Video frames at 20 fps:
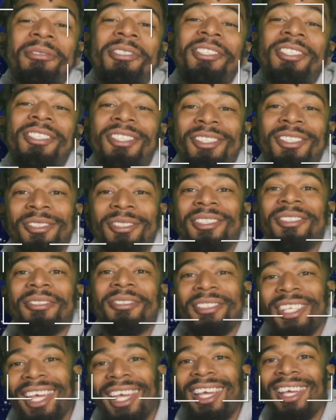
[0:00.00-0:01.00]
along with some
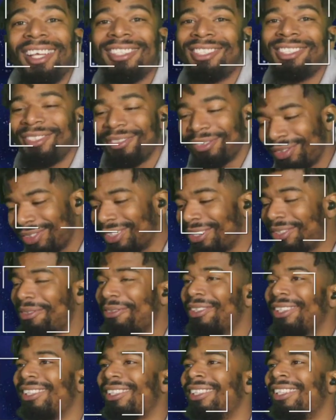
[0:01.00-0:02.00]
cash. You feel
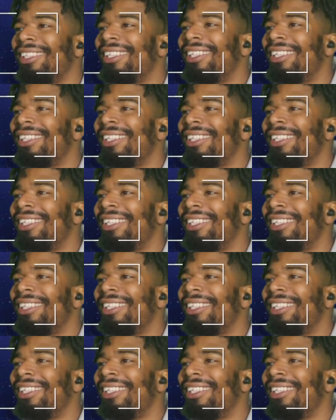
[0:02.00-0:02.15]
me?